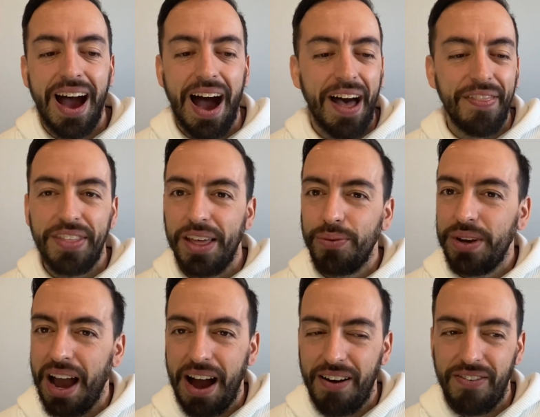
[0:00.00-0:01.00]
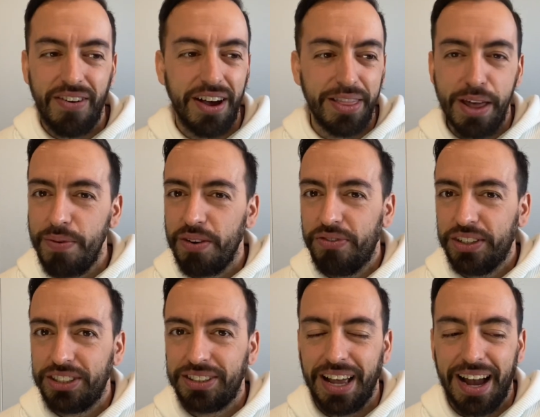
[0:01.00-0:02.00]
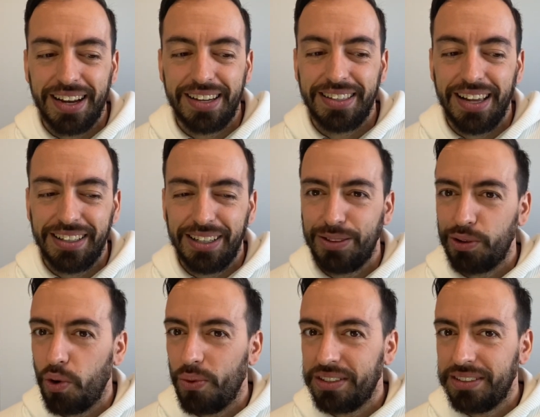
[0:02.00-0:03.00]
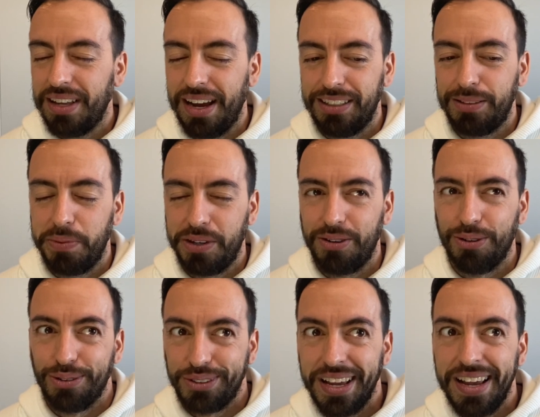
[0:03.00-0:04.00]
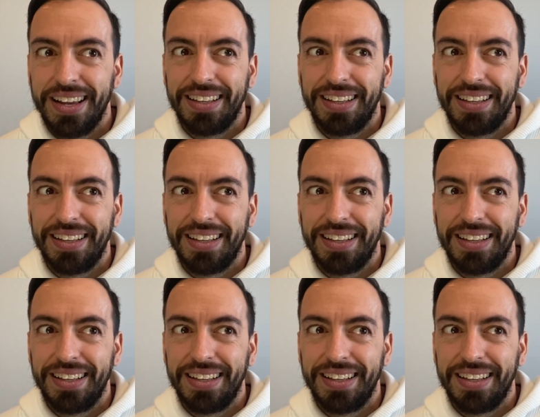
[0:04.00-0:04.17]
And then we have a Devilfish tank that it's always nice because